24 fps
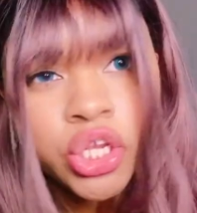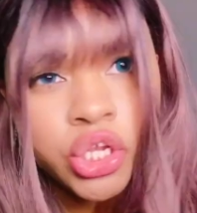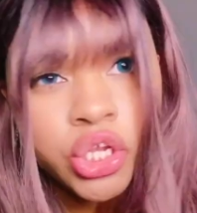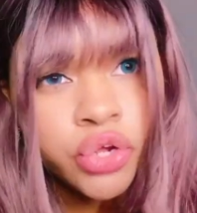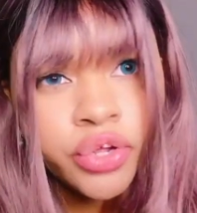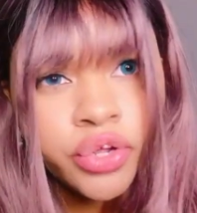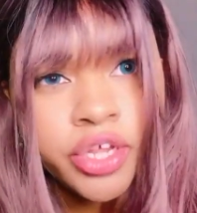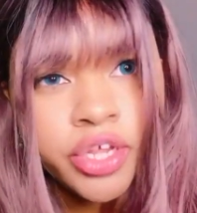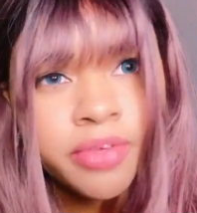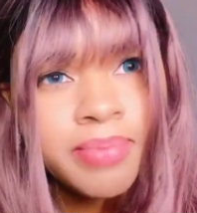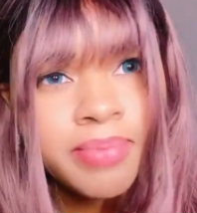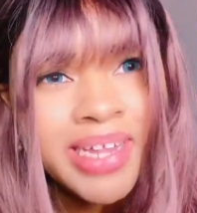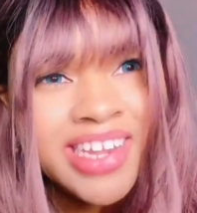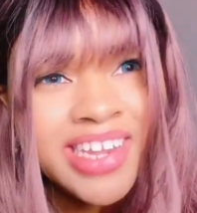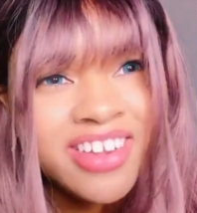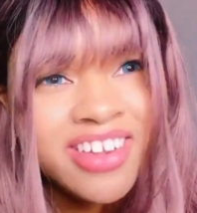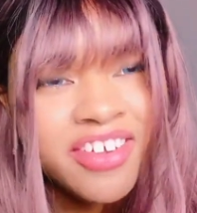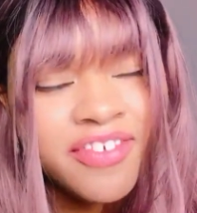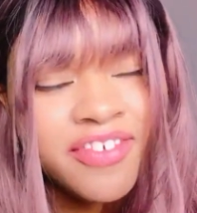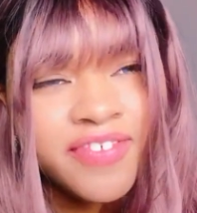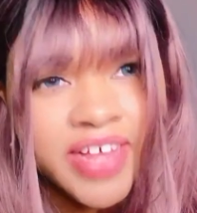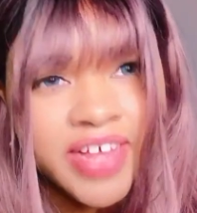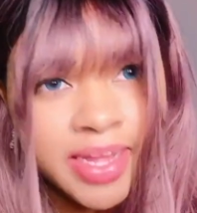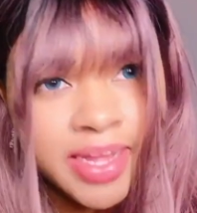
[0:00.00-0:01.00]
Don't you miss
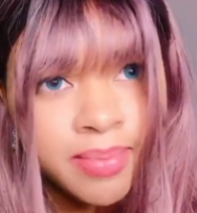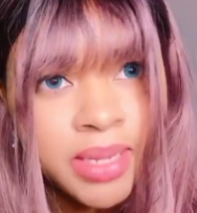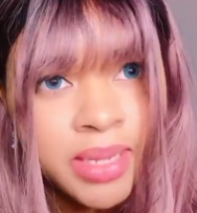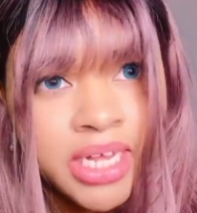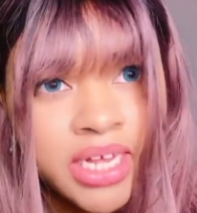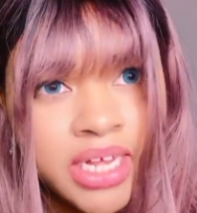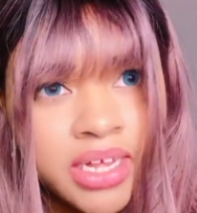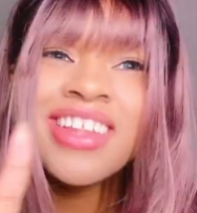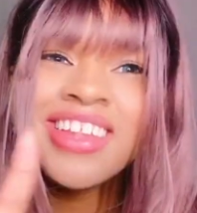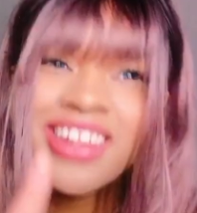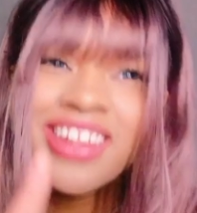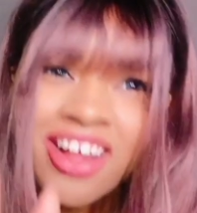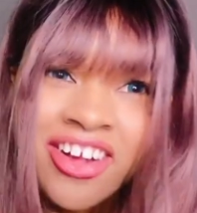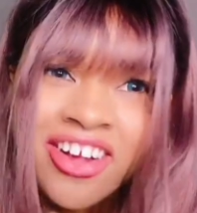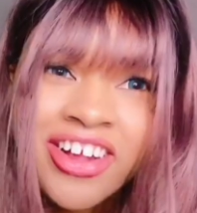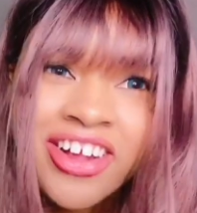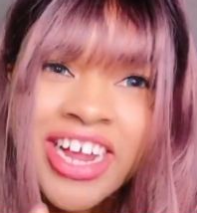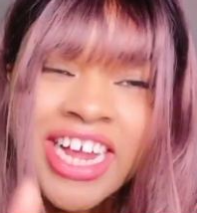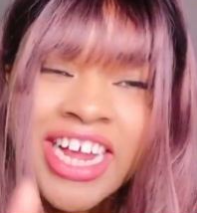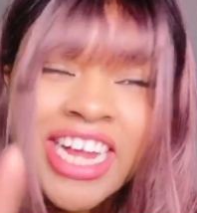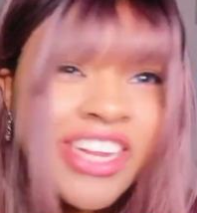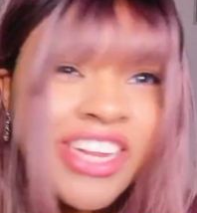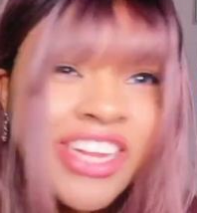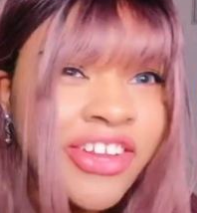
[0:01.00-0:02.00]
your family?
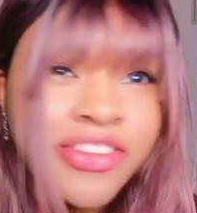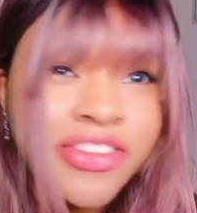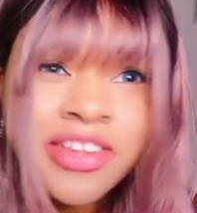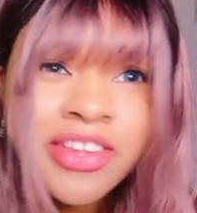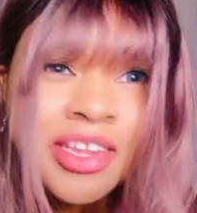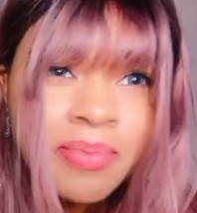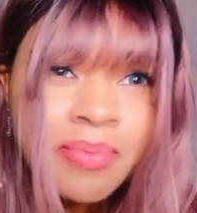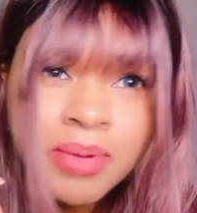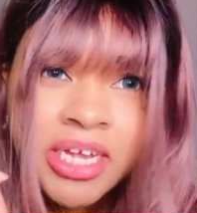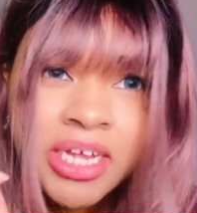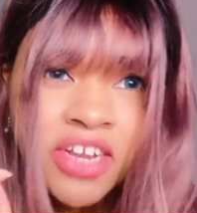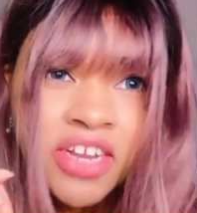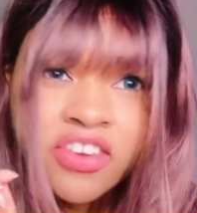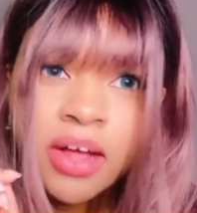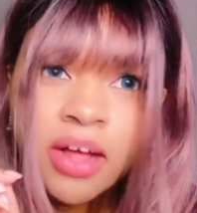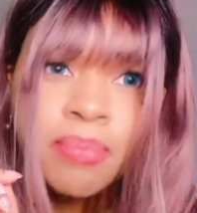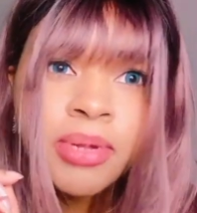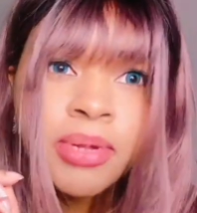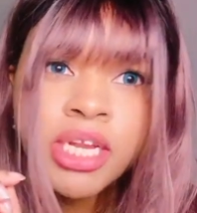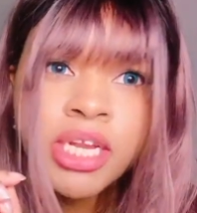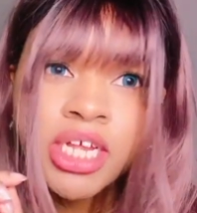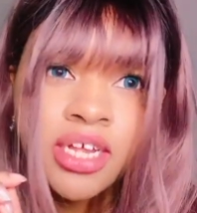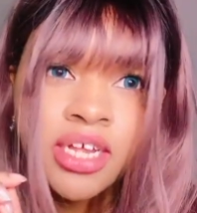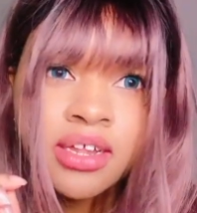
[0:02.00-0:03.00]
Sorry, I don't speak
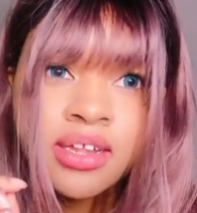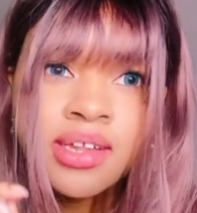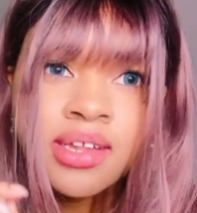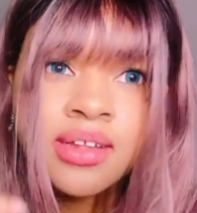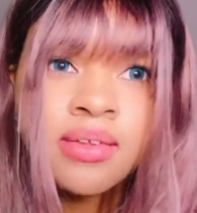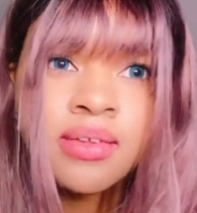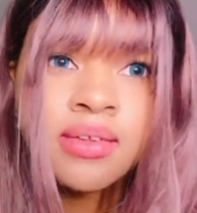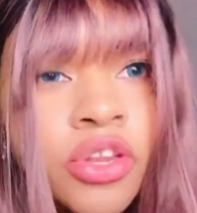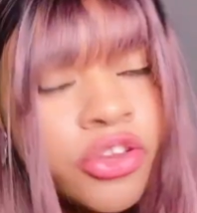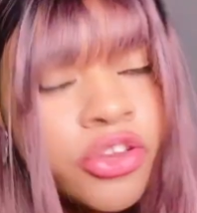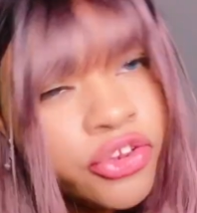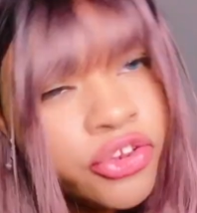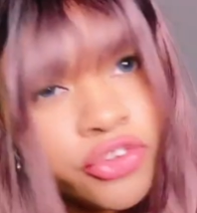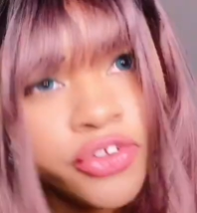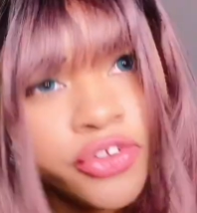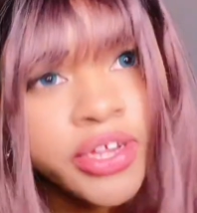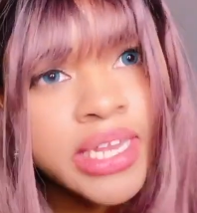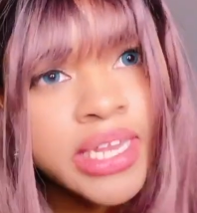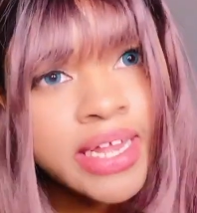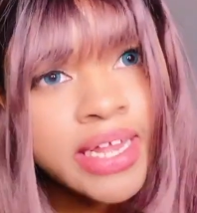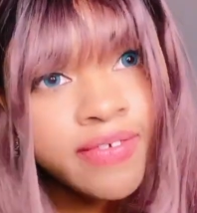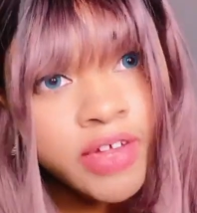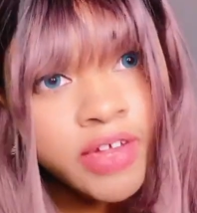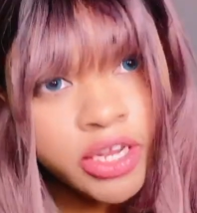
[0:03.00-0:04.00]
Japanese. Do
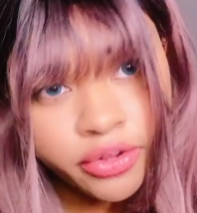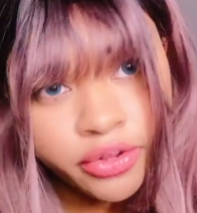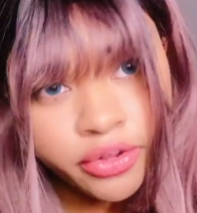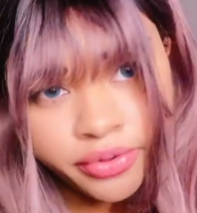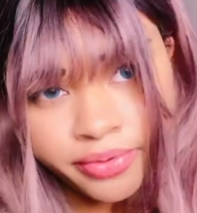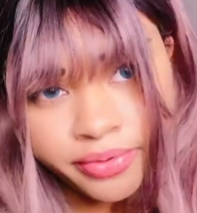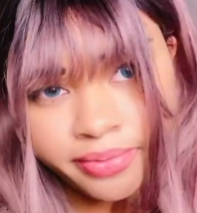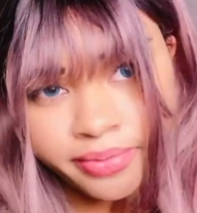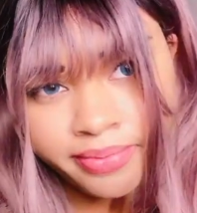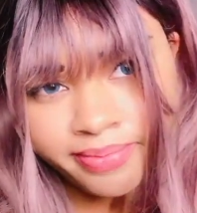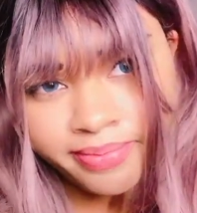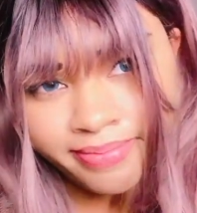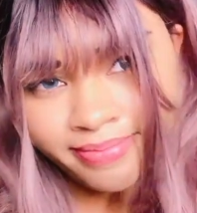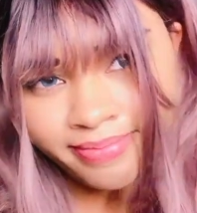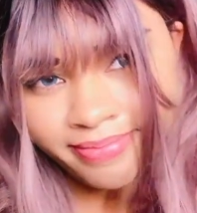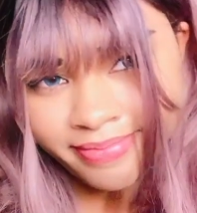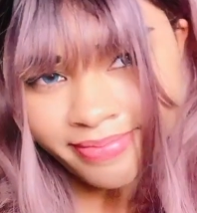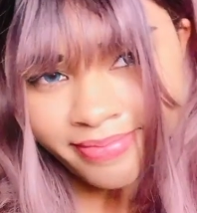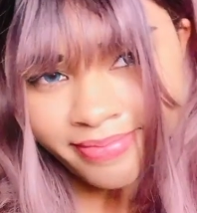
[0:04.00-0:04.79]
you live alone?